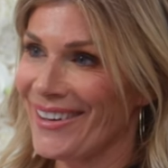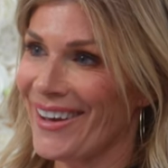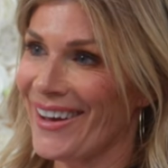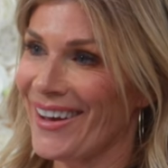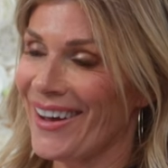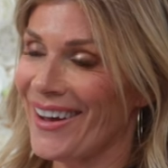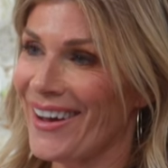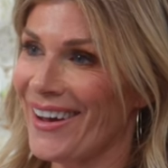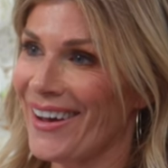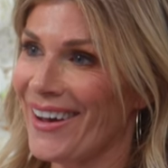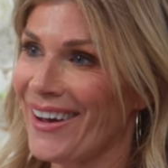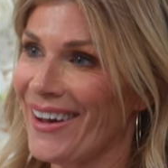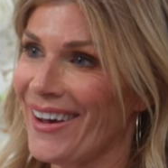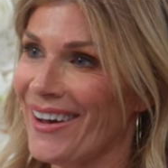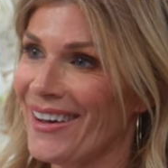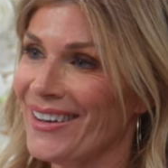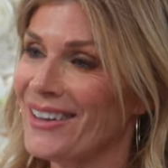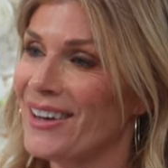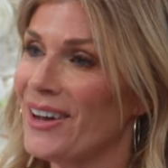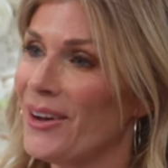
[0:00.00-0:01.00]

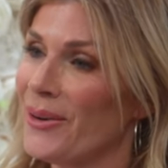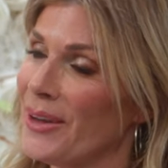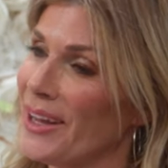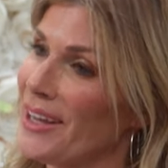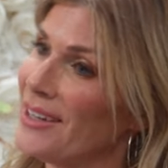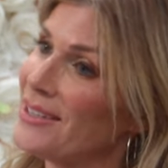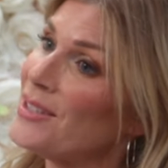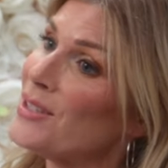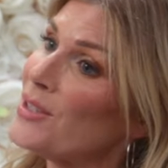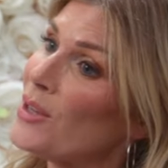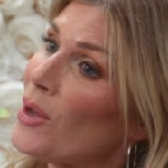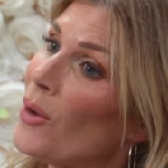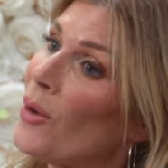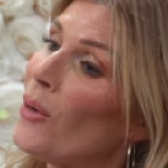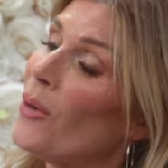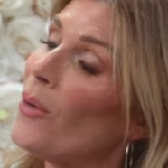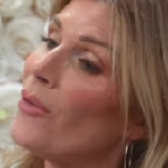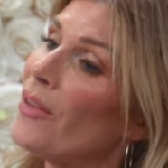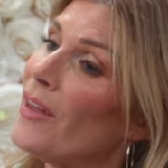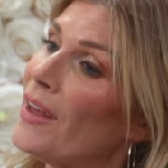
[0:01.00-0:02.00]
Uh, okay,
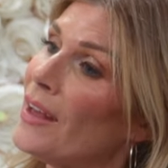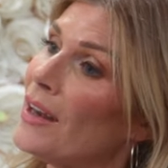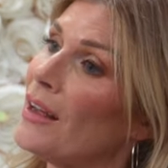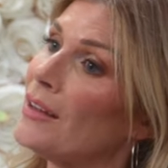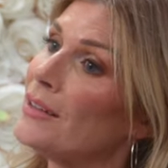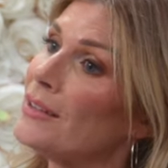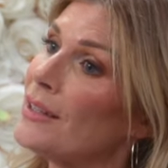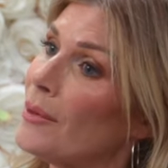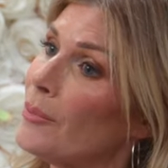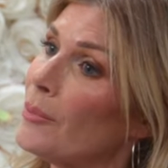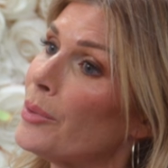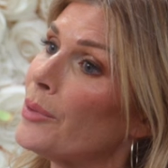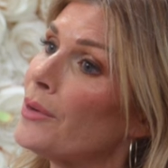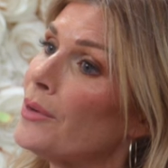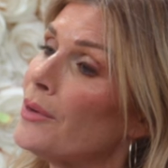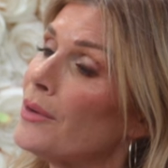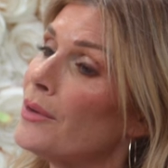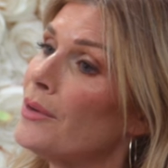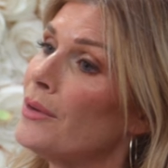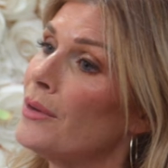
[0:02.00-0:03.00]
so then on
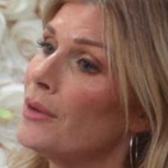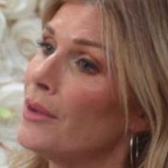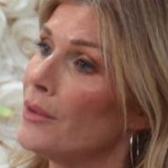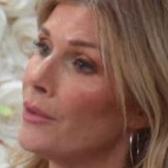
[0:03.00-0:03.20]
number